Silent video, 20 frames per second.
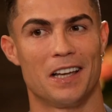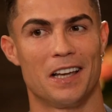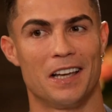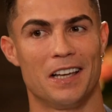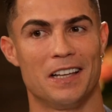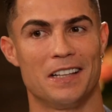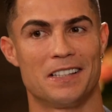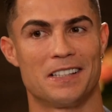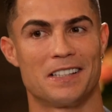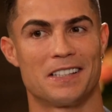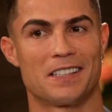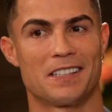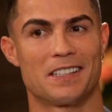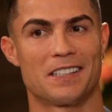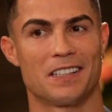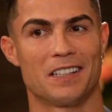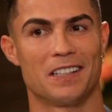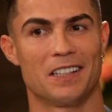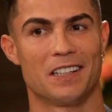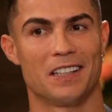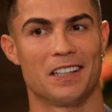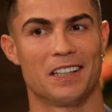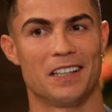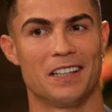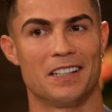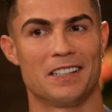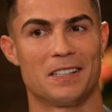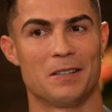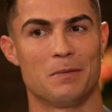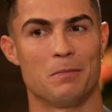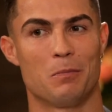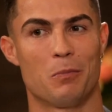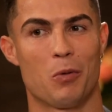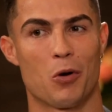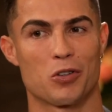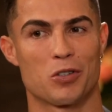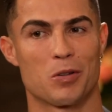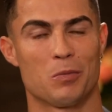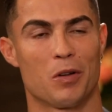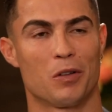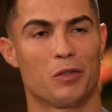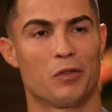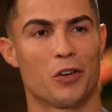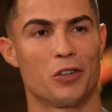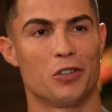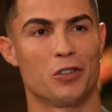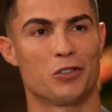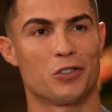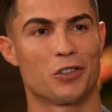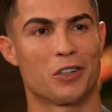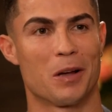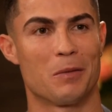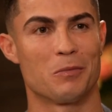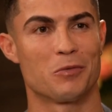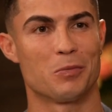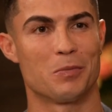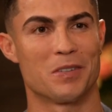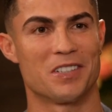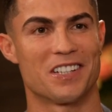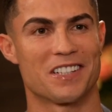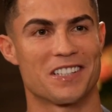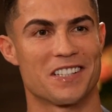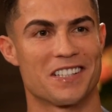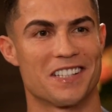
it's impossible for you to come to Manchester